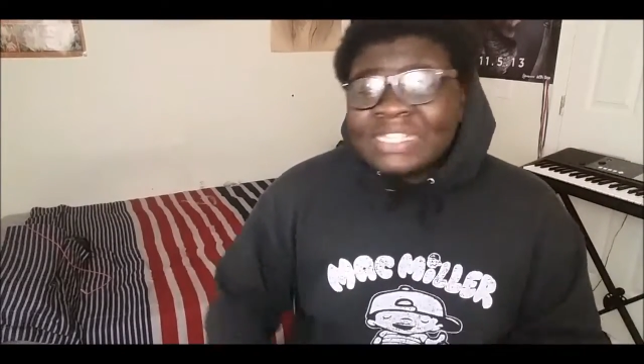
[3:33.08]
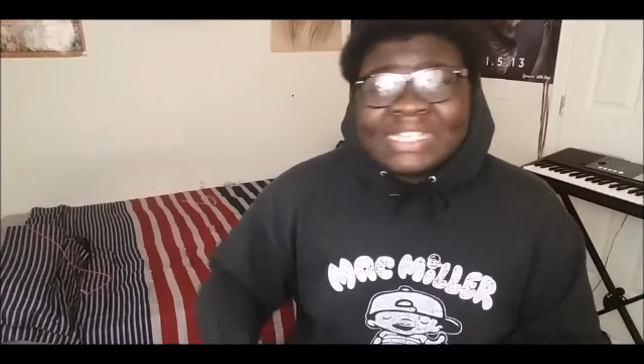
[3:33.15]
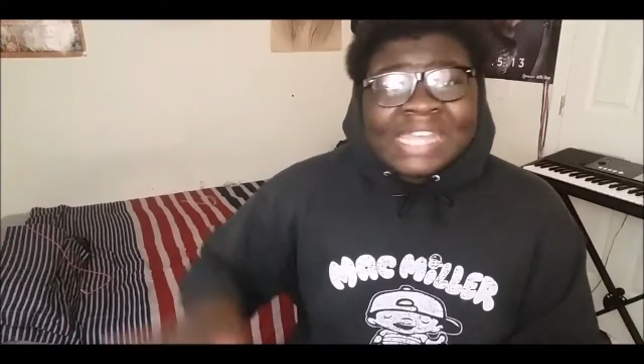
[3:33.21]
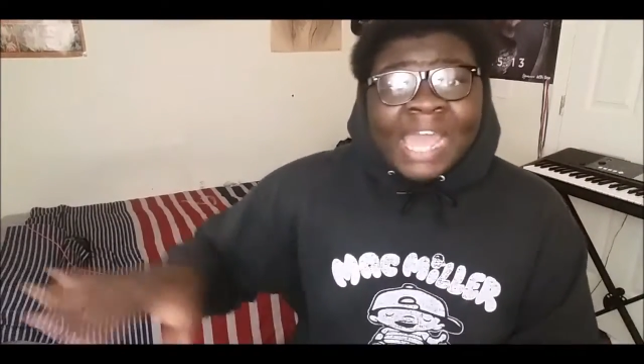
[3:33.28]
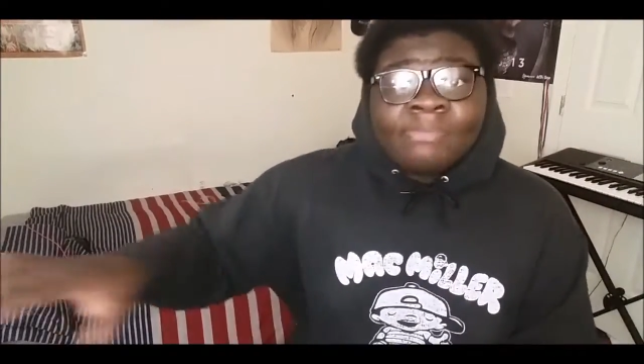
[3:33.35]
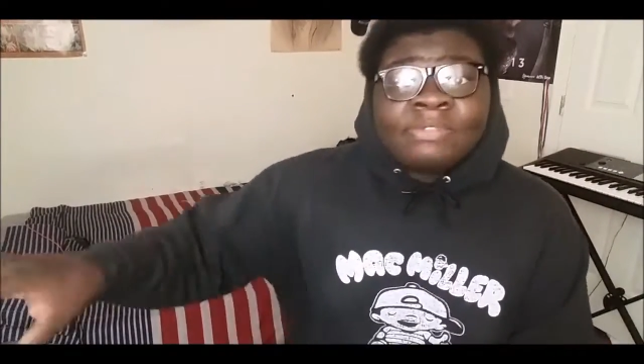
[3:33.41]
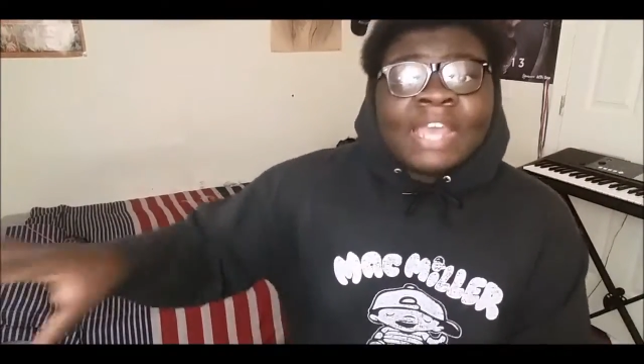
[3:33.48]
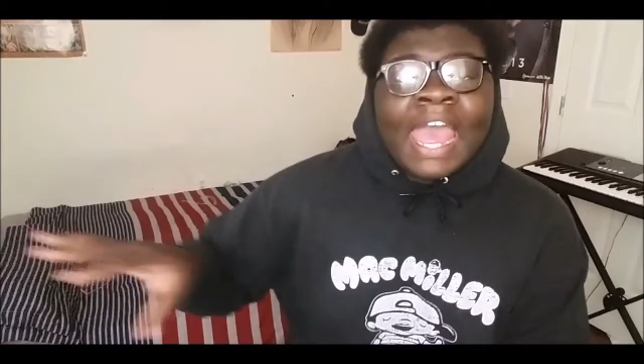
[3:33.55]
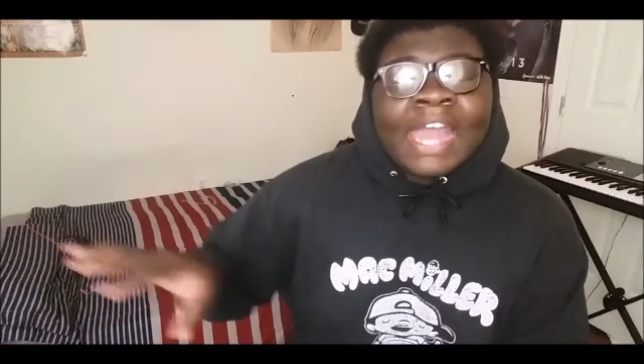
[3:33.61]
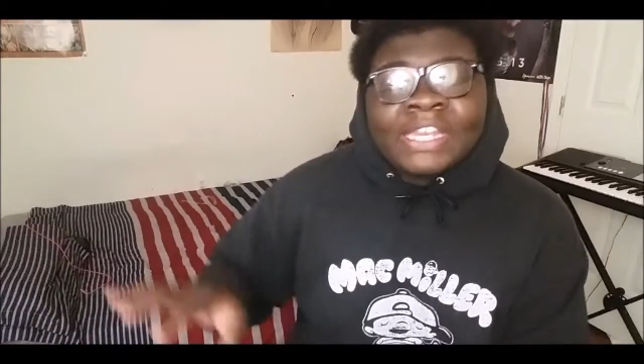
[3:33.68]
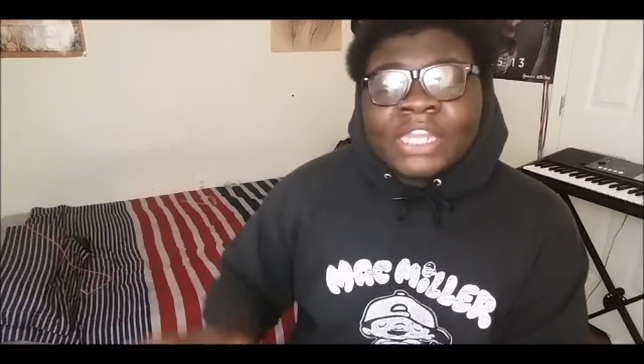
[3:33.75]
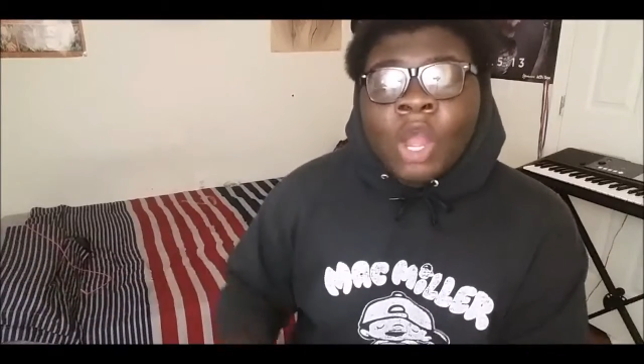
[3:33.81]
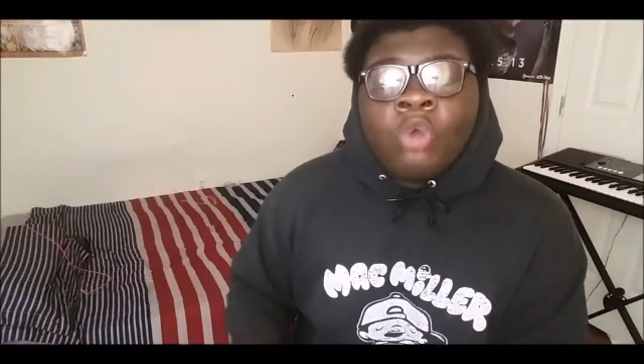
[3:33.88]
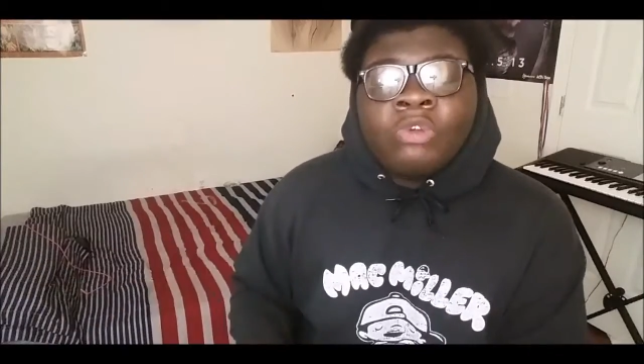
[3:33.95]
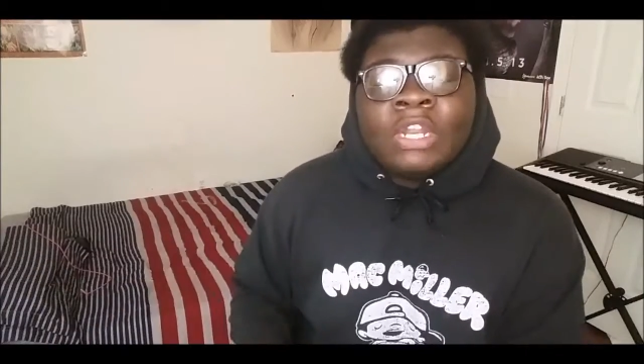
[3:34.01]
Snapchat
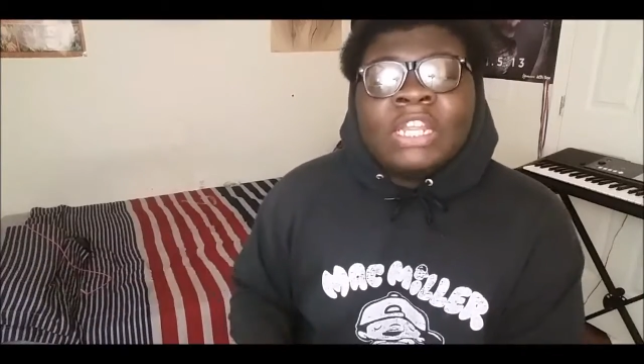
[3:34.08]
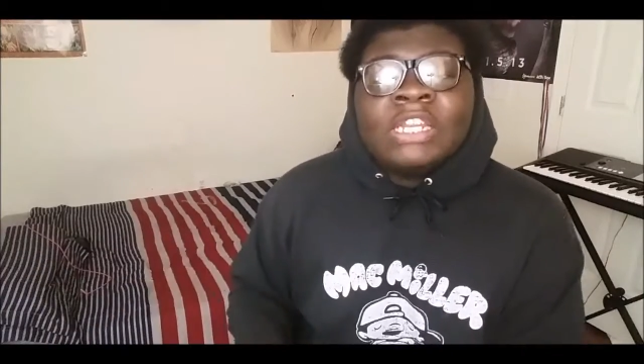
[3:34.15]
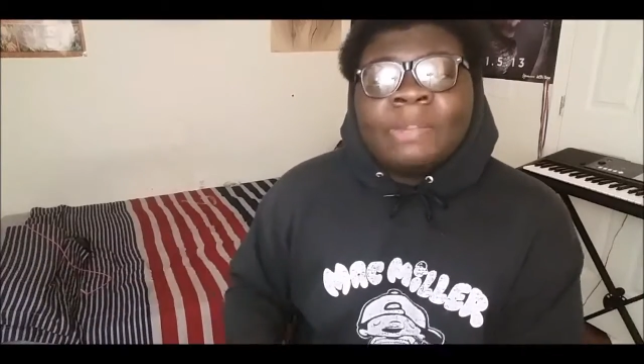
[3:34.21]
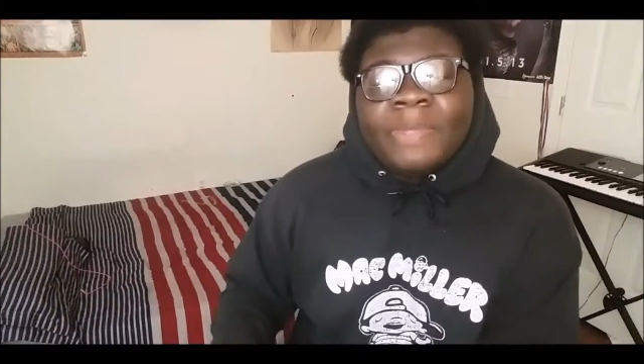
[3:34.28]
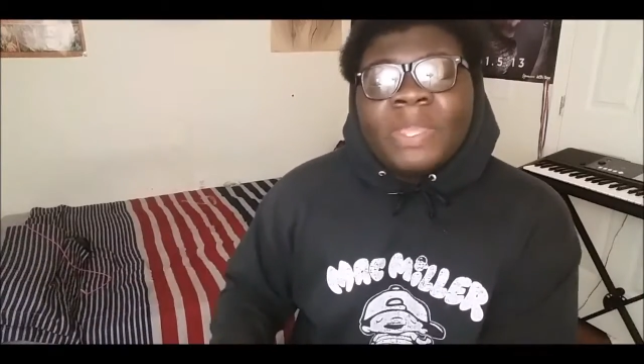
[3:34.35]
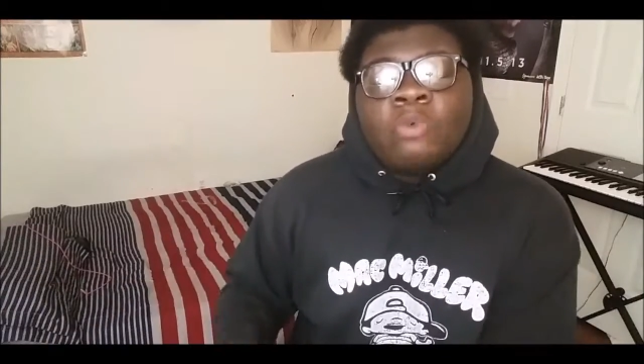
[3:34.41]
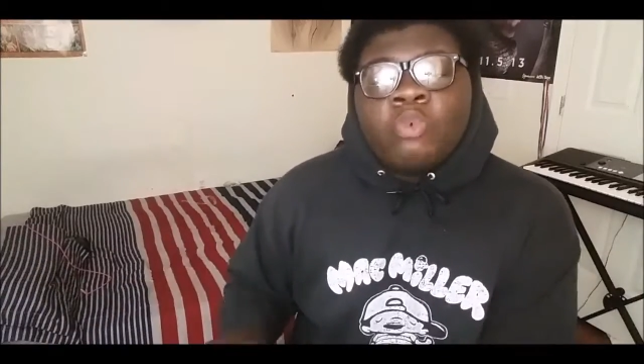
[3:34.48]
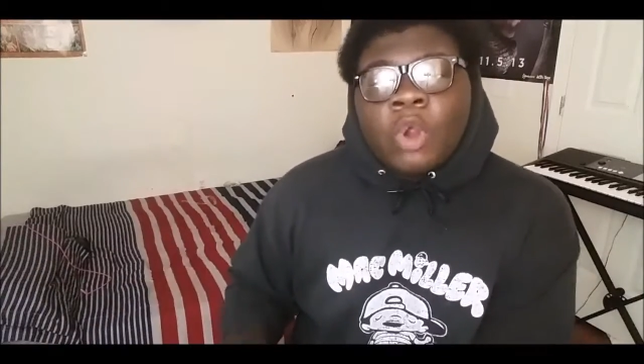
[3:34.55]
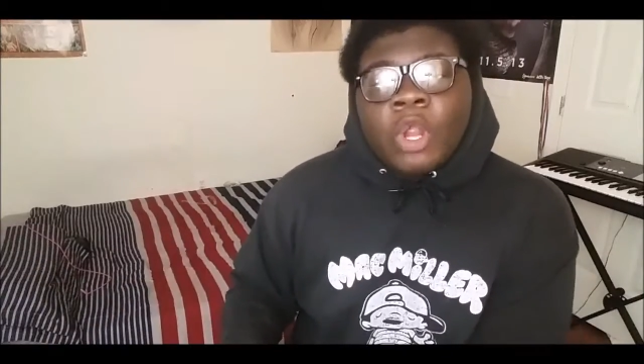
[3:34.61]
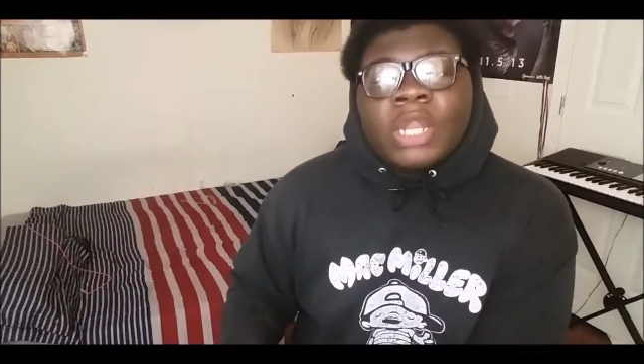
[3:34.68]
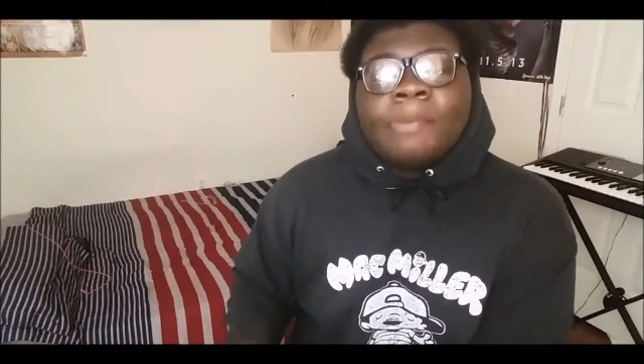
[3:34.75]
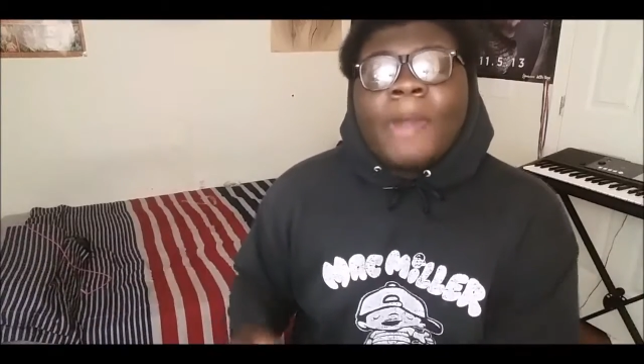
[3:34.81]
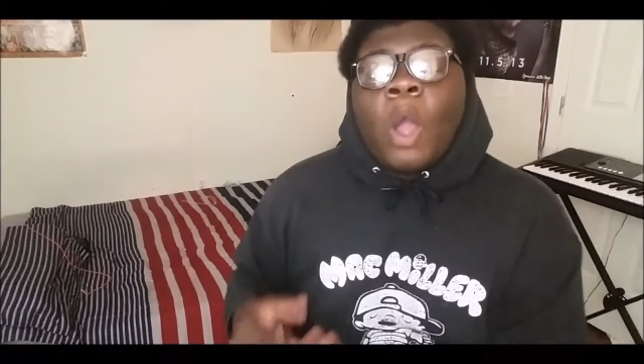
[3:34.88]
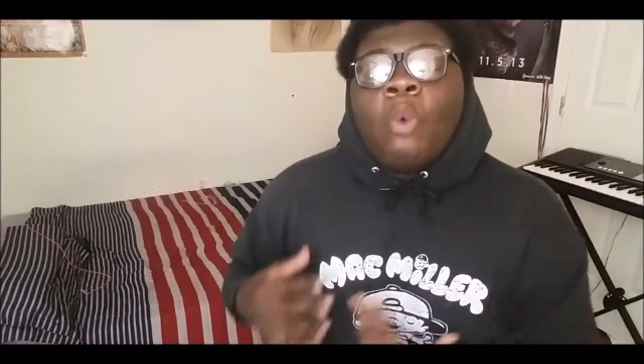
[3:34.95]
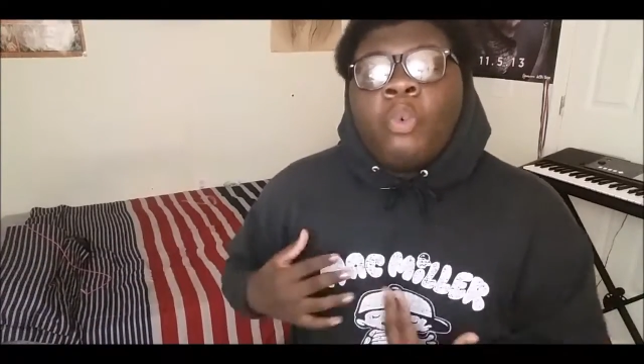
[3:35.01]
don't need to be worried
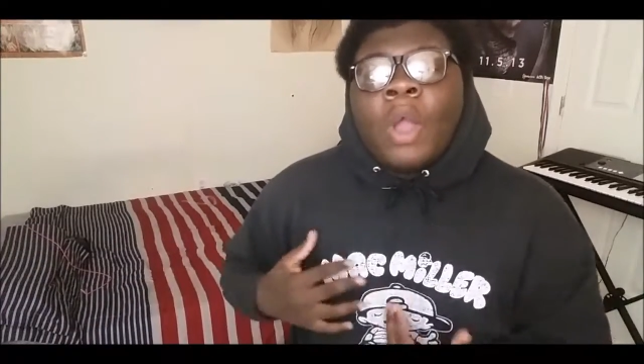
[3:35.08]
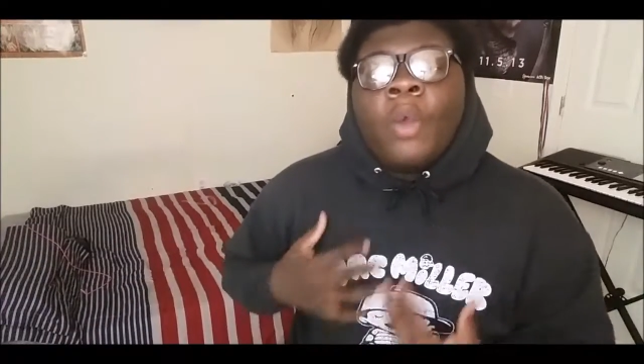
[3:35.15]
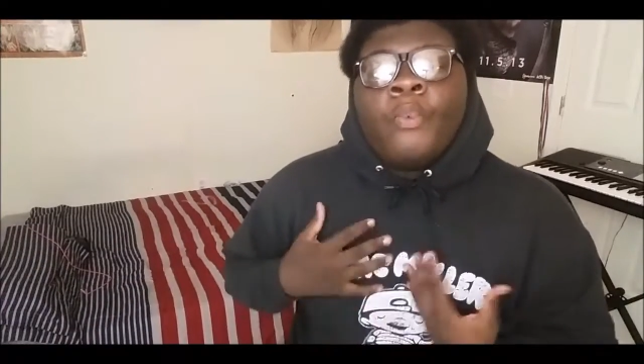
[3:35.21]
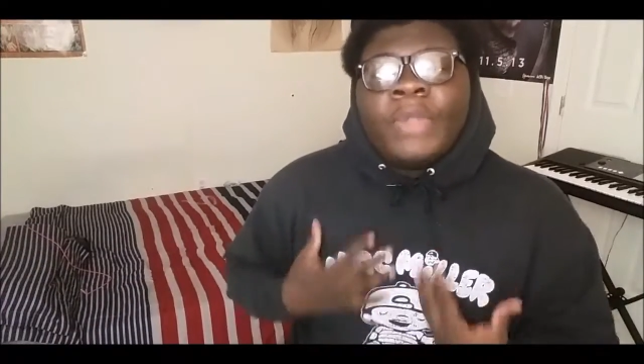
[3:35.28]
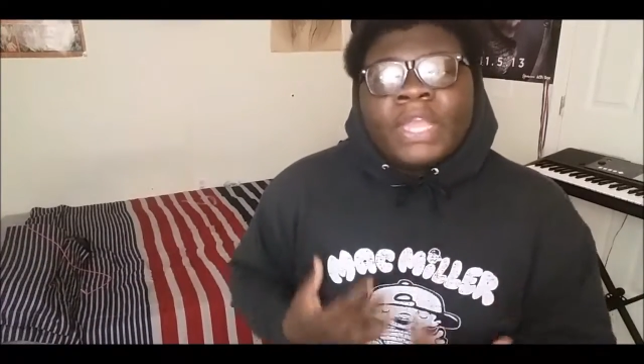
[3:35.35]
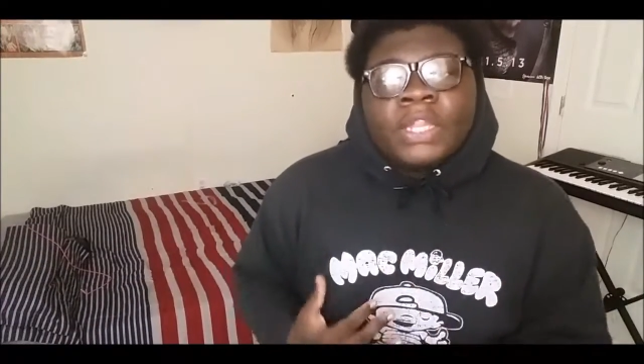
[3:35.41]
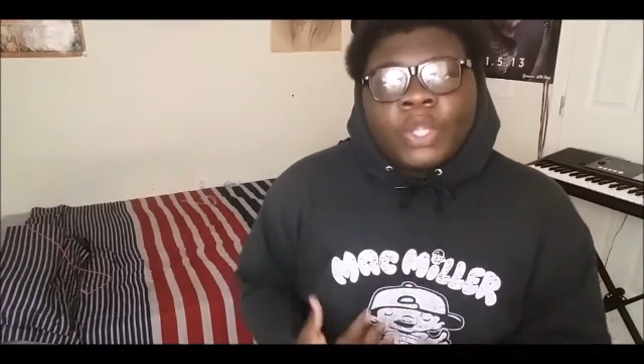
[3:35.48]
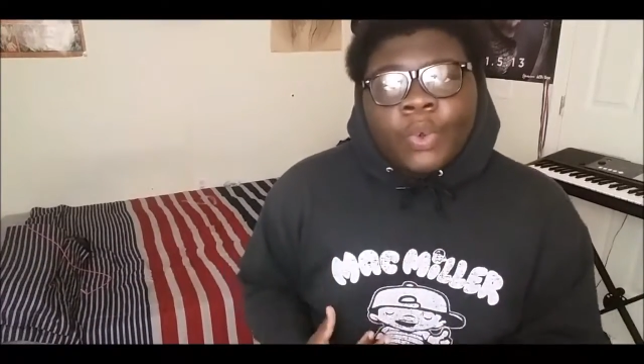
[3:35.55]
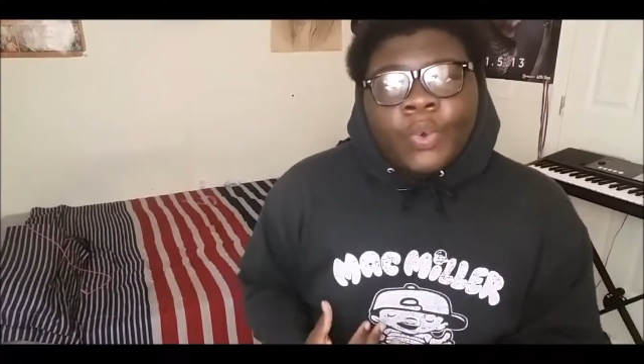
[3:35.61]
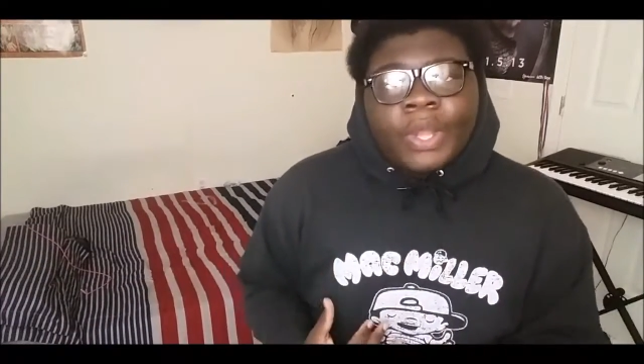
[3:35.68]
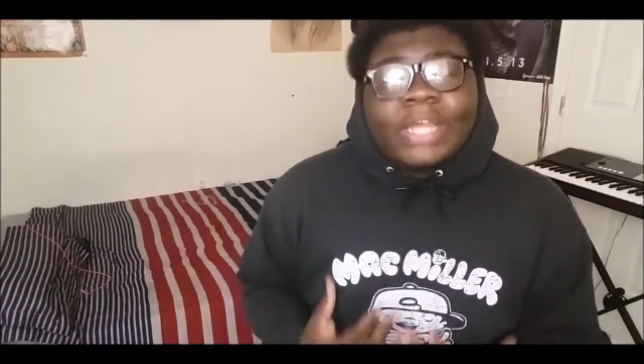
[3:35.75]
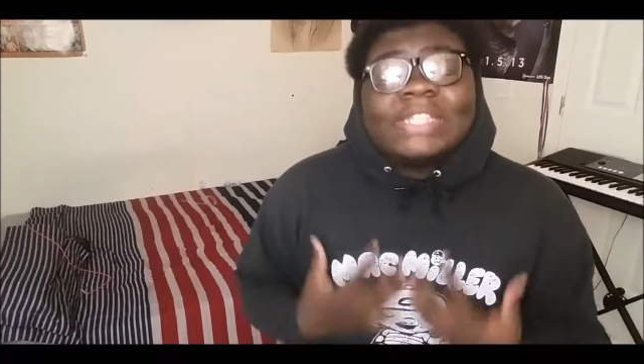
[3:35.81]
about what we doing,